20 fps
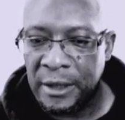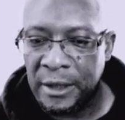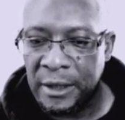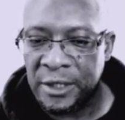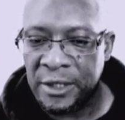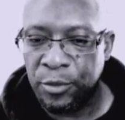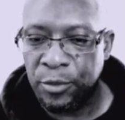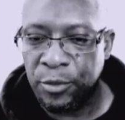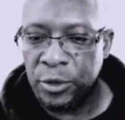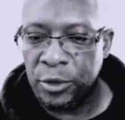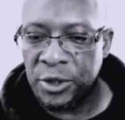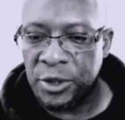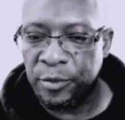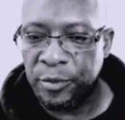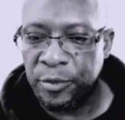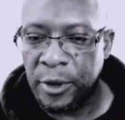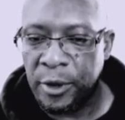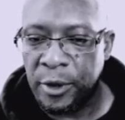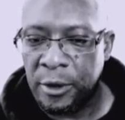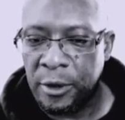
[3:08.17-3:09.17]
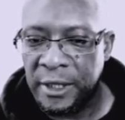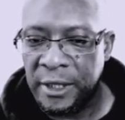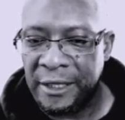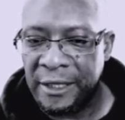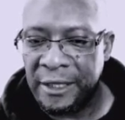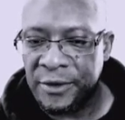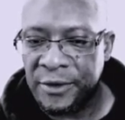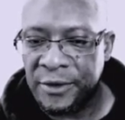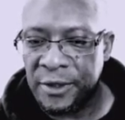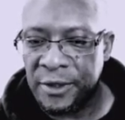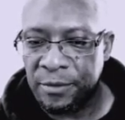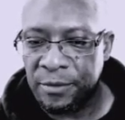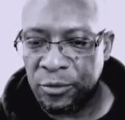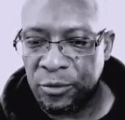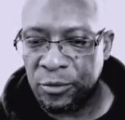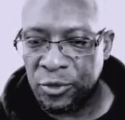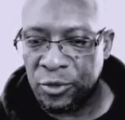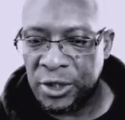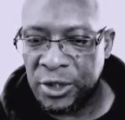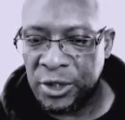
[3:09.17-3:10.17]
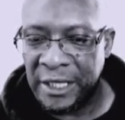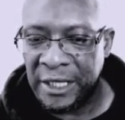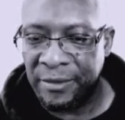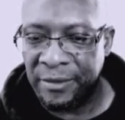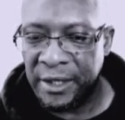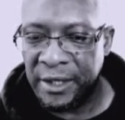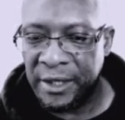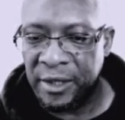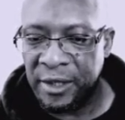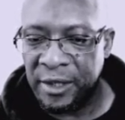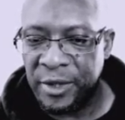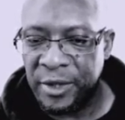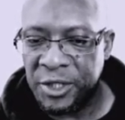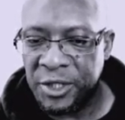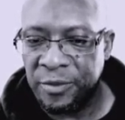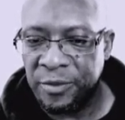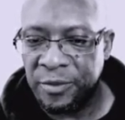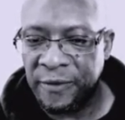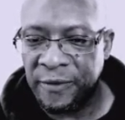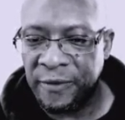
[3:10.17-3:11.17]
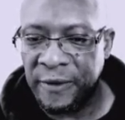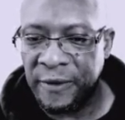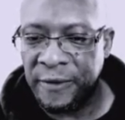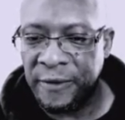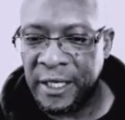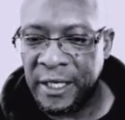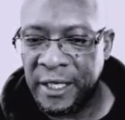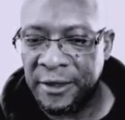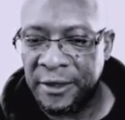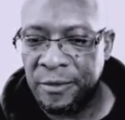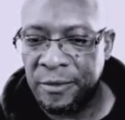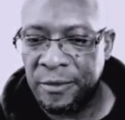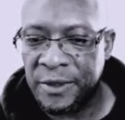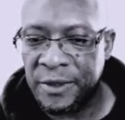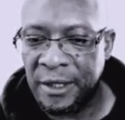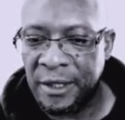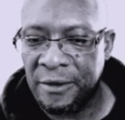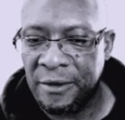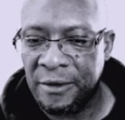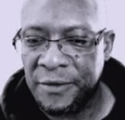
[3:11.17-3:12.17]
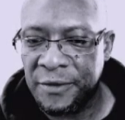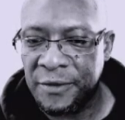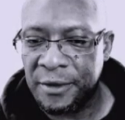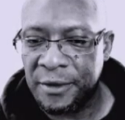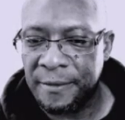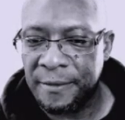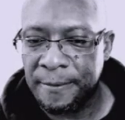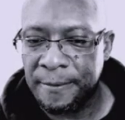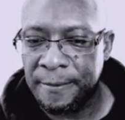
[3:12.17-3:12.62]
Let's push the pawn now to jam in the bishop if they forget themselves